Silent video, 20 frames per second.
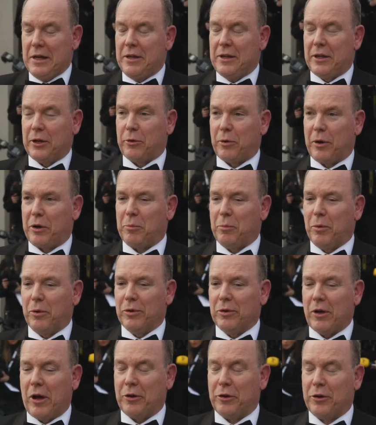
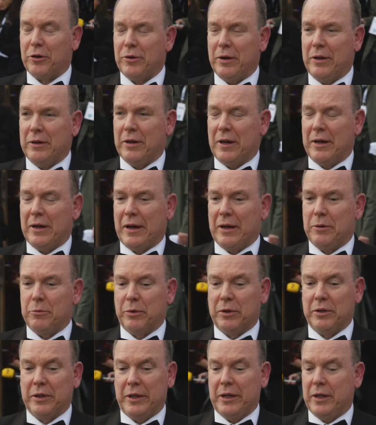incredible honor, and I
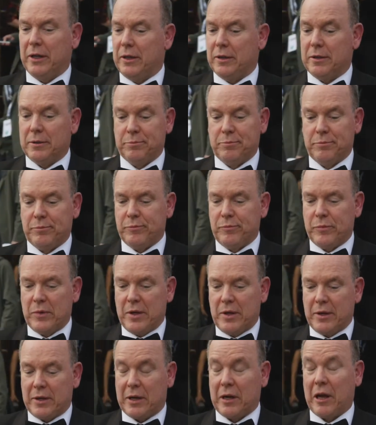really
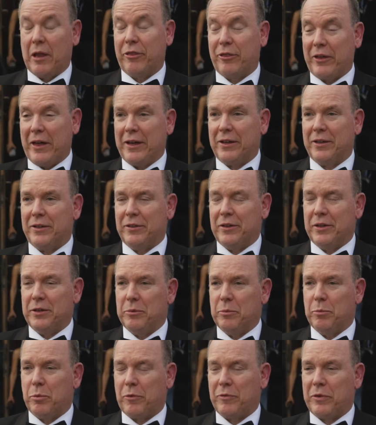cannot thank the
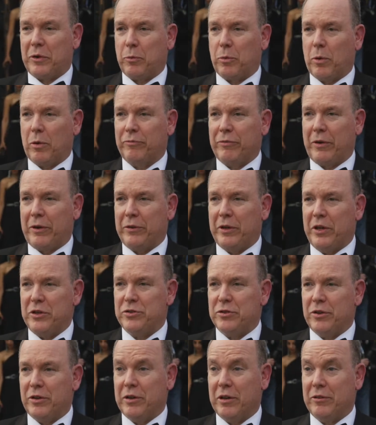Perfect World
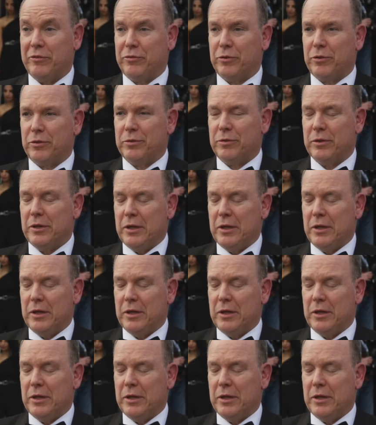Foundation enough for